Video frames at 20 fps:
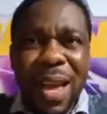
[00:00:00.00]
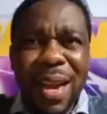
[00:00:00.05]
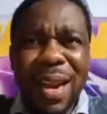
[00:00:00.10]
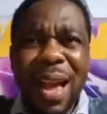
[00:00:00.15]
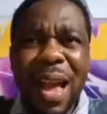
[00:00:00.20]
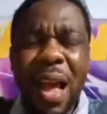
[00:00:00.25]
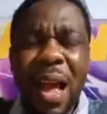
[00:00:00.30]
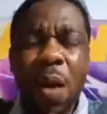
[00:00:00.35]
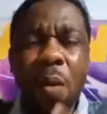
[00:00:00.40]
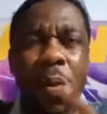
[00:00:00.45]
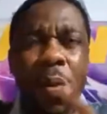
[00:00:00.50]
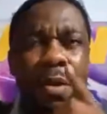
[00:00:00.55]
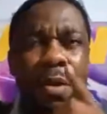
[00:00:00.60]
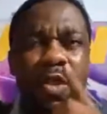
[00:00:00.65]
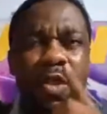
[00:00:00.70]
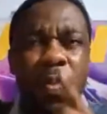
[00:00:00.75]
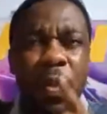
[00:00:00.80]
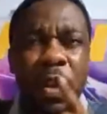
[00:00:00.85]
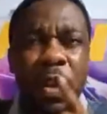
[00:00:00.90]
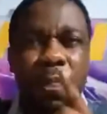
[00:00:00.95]
And how will
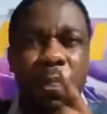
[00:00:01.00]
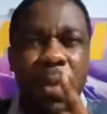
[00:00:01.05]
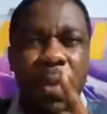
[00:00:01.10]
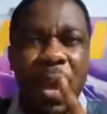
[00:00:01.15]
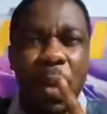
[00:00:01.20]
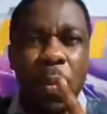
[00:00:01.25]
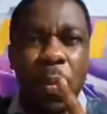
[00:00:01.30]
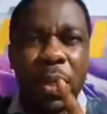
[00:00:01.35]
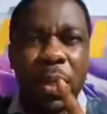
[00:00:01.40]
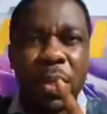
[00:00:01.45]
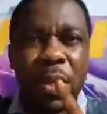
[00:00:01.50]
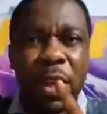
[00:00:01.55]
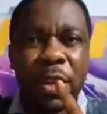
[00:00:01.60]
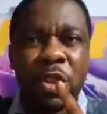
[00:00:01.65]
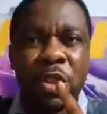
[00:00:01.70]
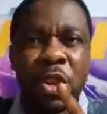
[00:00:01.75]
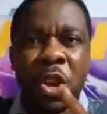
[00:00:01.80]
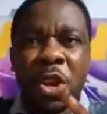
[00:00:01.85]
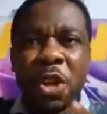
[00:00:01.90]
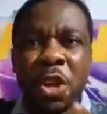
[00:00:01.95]
your spirit bear
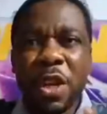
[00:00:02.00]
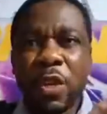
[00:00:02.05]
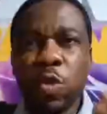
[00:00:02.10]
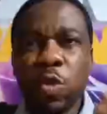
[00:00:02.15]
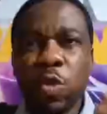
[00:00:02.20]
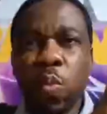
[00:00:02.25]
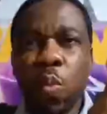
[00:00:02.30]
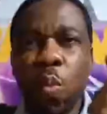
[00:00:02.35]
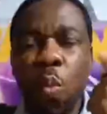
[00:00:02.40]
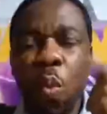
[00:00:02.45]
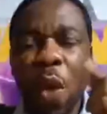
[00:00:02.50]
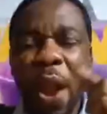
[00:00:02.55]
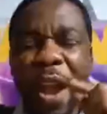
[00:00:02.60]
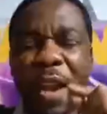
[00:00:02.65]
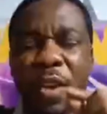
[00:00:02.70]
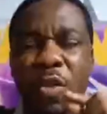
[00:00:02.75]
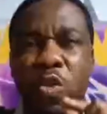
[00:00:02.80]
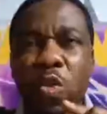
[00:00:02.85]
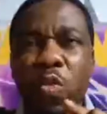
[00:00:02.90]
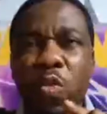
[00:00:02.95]
witness is
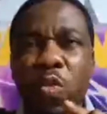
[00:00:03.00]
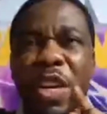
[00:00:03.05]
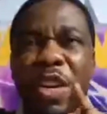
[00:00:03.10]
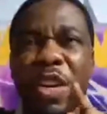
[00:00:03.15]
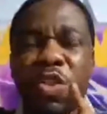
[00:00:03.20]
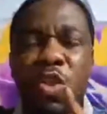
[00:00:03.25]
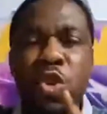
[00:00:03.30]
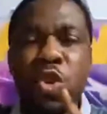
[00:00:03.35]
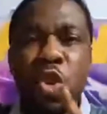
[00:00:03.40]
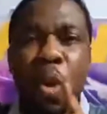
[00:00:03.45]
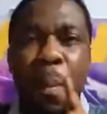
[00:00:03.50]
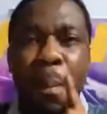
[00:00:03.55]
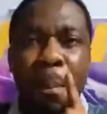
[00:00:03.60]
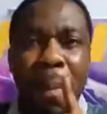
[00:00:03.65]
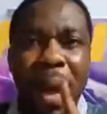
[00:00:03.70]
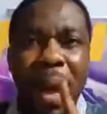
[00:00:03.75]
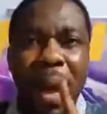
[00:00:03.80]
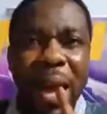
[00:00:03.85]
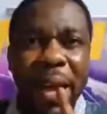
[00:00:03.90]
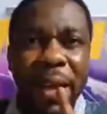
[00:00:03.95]
when you renew your
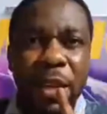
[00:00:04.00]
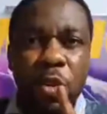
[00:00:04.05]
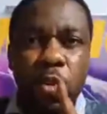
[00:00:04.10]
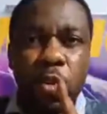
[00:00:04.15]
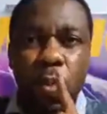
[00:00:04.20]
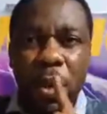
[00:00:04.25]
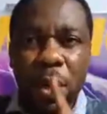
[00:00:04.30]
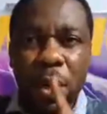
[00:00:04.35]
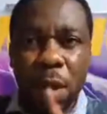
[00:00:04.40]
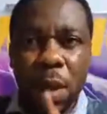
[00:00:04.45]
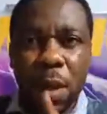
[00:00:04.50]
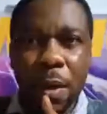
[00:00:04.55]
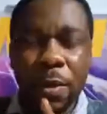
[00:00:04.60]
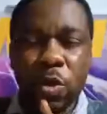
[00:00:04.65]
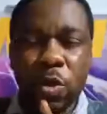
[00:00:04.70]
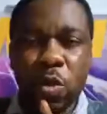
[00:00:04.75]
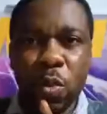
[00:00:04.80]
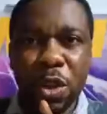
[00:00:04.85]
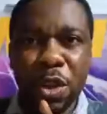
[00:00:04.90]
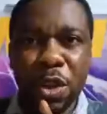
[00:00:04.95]
mind with
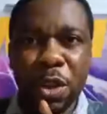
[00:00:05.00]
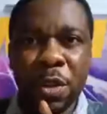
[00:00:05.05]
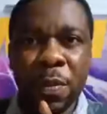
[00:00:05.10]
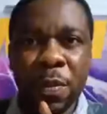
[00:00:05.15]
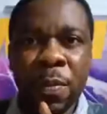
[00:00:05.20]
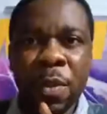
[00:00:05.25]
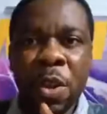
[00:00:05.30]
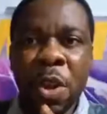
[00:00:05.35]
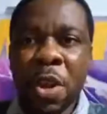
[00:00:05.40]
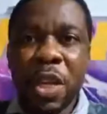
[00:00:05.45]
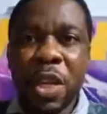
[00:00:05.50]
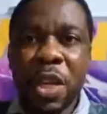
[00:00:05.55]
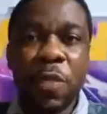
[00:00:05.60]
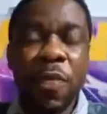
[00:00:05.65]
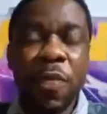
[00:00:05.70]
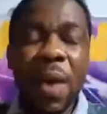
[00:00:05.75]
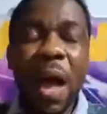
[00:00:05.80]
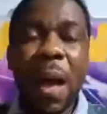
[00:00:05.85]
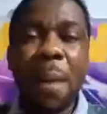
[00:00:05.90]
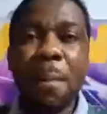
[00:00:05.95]
God's word.
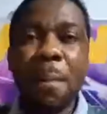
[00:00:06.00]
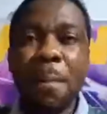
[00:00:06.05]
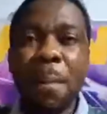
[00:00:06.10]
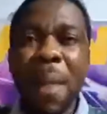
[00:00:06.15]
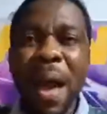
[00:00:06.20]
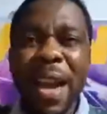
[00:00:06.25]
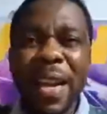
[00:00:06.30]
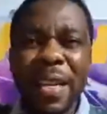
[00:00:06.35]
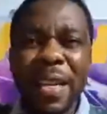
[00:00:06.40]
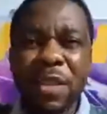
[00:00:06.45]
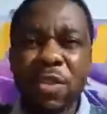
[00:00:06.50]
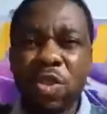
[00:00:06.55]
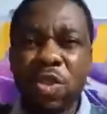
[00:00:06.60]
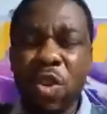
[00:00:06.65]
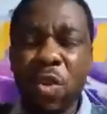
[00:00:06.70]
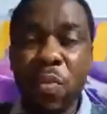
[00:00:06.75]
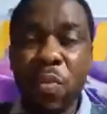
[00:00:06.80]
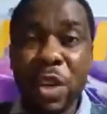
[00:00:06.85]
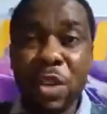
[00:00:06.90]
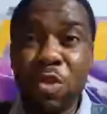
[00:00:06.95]
If our mind is
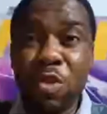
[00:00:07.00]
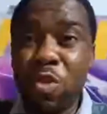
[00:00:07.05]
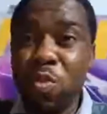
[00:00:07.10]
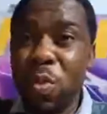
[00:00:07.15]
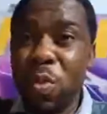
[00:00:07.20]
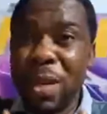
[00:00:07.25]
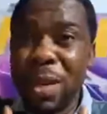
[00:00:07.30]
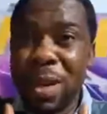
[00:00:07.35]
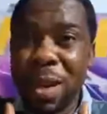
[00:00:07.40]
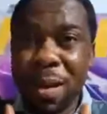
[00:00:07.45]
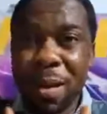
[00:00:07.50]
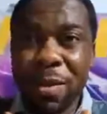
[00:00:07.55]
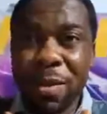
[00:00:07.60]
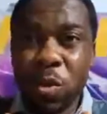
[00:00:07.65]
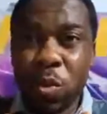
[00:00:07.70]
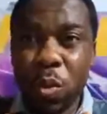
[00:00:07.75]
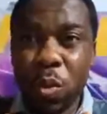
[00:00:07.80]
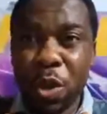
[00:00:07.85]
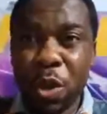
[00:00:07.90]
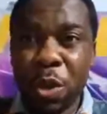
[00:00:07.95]
not renewed with
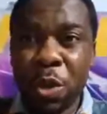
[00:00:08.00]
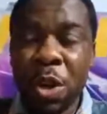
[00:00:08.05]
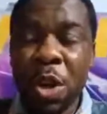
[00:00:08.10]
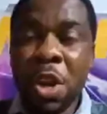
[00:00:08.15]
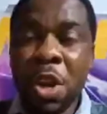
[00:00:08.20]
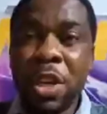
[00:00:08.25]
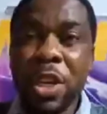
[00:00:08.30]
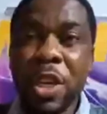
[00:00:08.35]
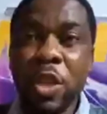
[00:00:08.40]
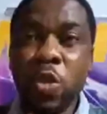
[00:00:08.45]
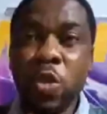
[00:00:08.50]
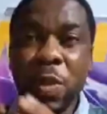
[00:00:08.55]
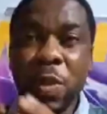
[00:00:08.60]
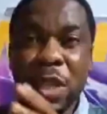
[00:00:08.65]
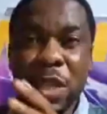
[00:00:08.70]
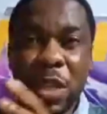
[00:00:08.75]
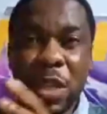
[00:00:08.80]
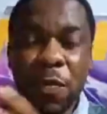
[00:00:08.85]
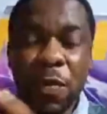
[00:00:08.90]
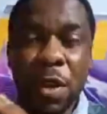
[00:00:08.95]
God's word, it will
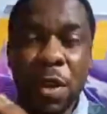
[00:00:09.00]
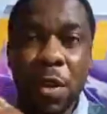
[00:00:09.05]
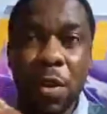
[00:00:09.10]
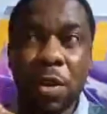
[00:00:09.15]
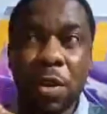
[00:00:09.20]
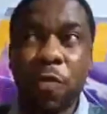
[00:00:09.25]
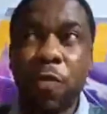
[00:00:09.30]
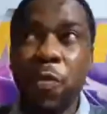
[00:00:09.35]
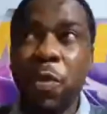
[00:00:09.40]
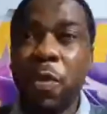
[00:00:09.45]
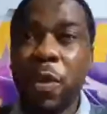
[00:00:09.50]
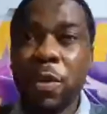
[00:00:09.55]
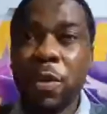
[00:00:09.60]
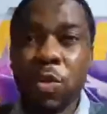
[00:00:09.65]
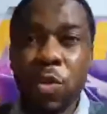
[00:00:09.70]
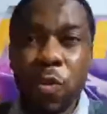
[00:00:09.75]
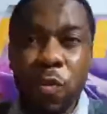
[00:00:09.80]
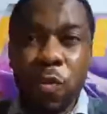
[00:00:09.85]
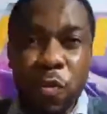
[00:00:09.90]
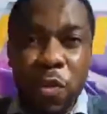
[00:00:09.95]
be difficult for
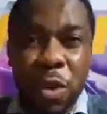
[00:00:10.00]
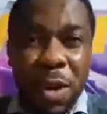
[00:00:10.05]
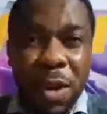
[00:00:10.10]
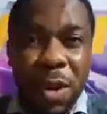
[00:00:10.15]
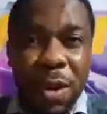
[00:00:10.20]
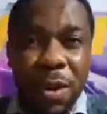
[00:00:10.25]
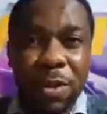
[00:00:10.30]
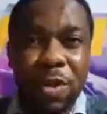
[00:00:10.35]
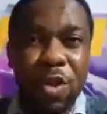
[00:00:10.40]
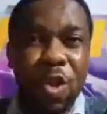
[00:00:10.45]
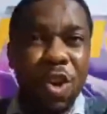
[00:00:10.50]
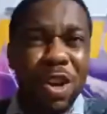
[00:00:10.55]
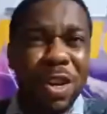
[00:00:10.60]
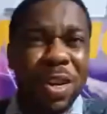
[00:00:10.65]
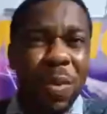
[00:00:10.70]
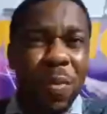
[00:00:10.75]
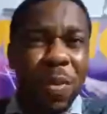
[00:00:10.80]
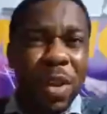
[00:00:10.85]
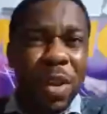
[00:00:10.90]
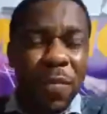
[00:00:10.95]
us to focus
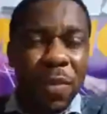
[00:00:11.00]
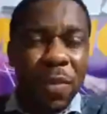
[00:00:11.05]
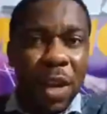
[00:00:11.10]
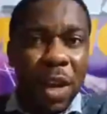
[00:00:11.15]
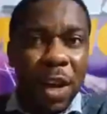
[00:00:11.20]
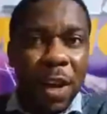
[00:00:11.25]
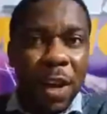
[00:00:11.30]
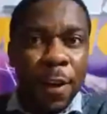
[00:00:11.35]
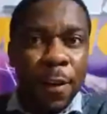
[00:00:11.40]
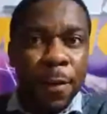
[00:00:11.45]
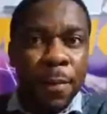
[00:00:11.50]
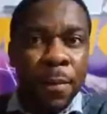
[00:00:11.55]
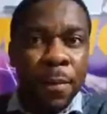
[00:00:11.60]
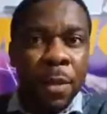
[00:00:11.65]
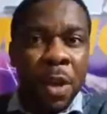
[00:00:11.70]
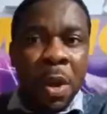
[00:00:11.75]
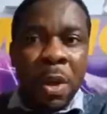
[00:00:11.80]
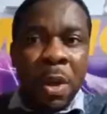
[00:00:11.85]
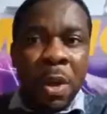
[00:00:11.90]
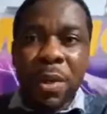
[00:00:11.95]
on the will of God.
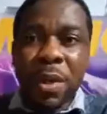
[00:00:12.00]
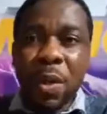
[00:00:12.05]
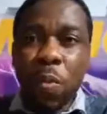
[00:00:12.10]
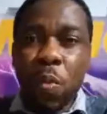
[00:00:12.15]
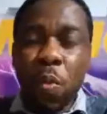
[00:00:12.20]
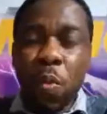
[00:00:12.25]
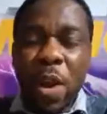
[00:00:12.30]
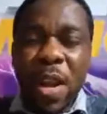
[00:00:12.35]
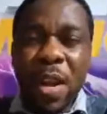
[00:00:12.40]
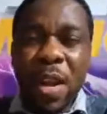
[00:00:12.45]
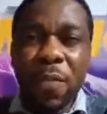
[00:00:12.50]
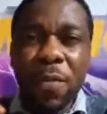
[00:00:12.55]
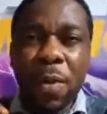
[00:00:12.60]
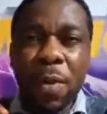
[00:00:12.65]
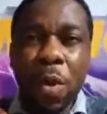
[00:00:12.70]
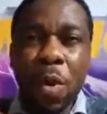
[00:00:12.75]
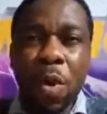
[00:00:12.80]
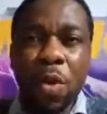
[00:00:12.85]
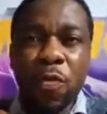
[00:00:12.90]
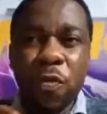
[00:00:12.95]
The will
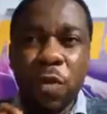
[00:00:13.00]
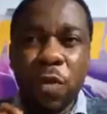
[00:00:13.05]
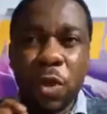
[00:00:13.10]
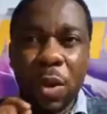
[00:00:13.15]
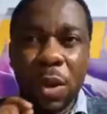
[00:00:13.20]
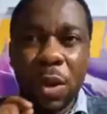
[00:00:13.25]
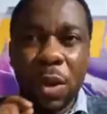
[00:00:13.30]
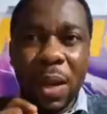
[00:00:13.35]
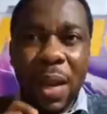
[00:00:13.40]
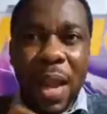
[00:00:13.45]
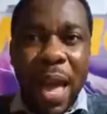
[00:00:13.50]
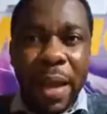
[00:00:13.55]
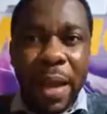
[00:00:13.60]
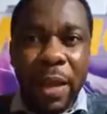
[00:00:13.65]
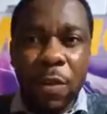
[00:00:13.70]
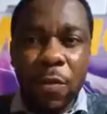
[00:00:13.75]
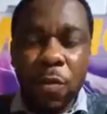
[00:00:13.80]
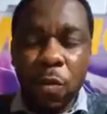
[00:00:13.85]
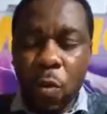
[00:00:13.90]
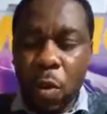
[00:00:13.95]
of God for your
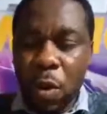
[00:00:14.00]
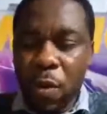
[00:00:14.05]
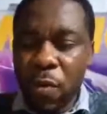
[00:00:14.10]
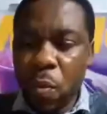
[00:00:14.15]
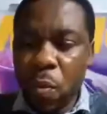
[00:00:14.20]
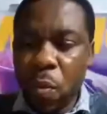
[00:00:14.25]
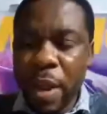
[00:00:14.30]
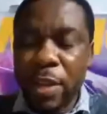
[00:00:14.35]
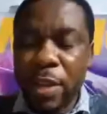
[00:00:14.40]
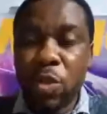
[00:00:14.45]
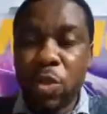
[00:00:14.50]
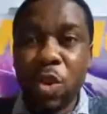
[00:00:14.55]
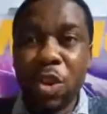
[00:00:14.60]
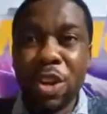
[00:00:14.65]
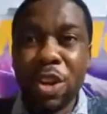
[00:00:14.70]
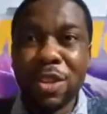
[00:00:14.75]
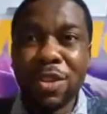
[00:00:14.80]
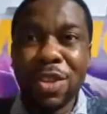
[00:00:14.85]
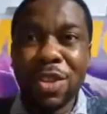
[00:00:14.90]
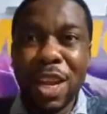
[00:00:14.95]
life, one of the ways you
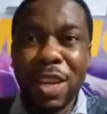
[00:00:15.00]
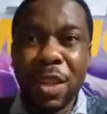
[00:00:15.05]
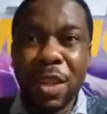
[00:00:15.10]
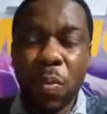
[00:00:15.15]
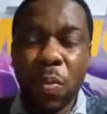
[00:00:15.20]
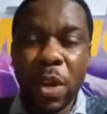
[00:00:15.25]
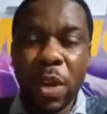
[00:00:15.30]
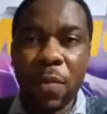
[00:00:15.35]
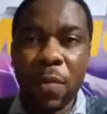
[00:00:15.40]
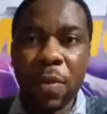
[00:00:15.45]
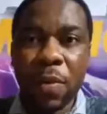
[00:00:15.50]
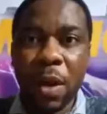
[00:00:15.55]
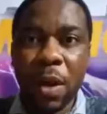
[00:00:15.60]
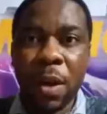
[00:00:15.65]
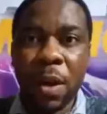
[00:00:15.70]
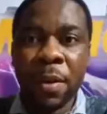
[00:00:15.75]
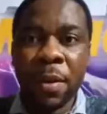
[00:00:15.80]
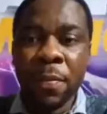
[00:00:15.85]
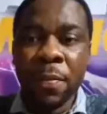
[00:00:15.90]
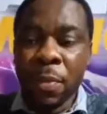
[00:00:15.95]
understand the will of
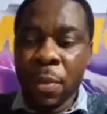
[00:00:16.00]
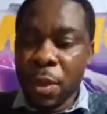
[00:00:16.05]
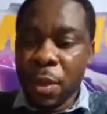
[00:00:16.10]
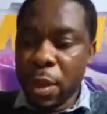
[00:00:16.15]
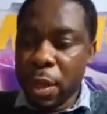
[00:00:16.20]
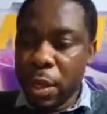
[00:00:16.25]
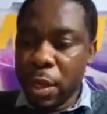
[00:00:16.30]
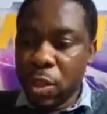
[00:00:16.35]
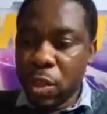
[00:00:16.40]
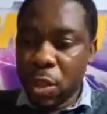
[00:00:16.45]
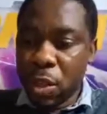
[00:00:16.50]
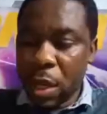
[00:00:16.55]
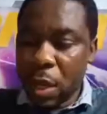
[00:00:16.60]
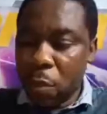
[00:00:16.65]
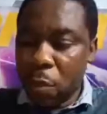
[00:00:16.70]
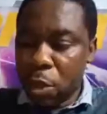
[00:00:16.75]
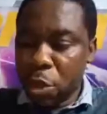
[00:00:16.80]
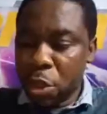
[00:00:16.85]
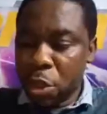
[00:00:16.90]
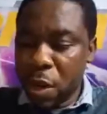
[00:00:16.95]
God is,
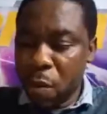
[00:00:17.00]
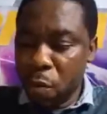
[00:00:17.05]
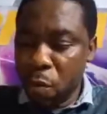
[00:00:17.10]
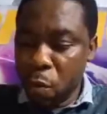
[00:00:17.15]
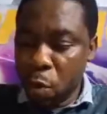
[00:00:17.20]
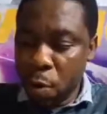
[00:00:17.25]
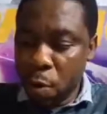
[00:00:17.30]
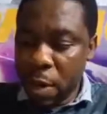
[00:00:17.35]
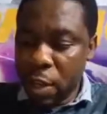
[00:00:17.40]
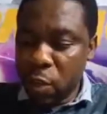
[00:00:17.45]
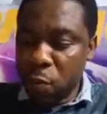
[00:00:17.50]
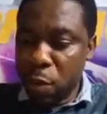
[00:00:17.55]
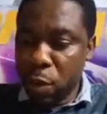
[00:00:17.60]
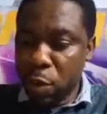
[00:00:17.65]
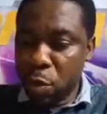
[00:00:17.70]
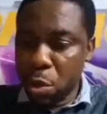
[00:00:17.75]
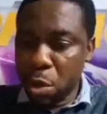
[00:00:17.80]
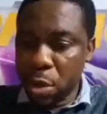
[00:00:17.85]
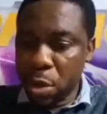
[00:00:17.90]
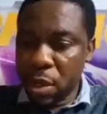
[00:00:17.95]
I was sharing with one of my
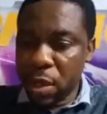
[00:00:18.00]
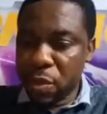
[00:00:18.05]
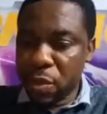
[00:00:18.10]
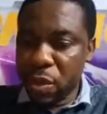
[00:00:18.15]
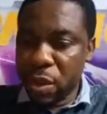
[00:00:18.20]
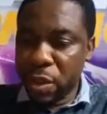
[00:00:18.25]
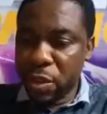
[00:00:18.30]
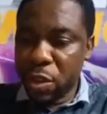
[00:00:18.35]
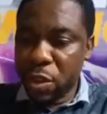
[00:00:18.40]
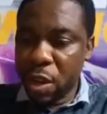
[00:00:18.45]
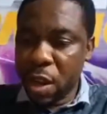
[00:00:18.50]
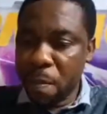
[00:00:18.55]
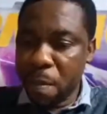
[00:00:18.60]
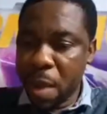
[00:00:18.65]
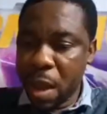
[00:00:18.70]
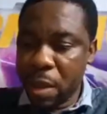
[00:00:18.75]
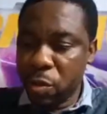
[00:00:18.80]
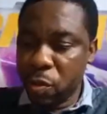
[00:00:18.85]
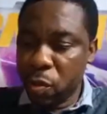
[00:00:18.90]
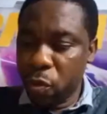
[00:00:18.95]
spiritual daughters yesterday
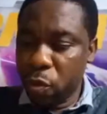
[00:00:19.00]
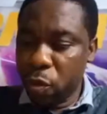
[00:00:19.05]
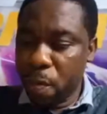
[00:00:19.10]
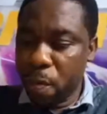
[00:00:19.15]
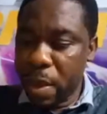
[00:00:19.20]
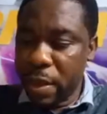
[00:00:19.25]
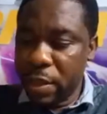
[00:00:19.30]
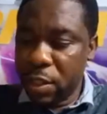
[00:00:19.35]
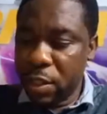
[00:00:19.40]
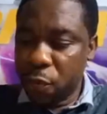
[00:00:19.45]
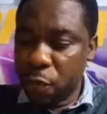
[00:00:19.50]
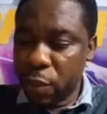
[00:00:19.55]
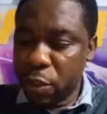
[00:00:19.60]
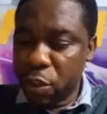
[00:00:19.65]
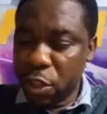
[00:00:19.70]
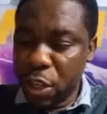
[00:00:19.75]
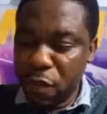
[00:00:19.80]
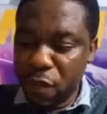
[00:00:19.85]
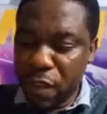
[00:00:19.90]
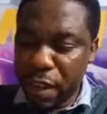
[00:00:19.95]
about Romans
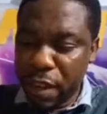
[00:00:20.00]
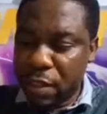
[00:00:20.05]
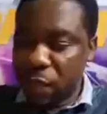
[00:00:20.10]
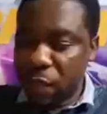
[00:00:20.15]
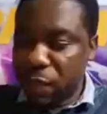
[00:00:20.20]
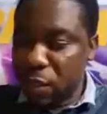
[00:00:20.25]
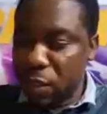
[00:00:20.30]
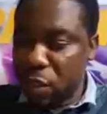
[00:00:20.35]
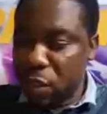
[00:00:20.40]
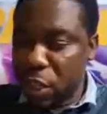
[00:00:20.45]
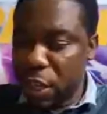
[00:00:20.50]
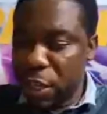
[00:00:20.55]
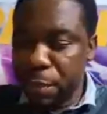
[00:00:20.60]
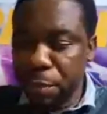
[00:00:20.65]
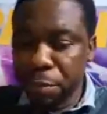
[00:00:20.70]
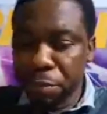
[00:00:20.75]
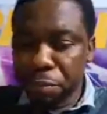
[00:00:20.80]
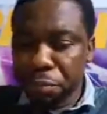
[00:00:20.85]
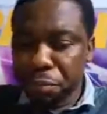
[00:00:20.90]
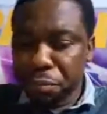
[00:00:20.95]
fourteen, verse
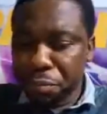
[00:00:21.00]
seventeen.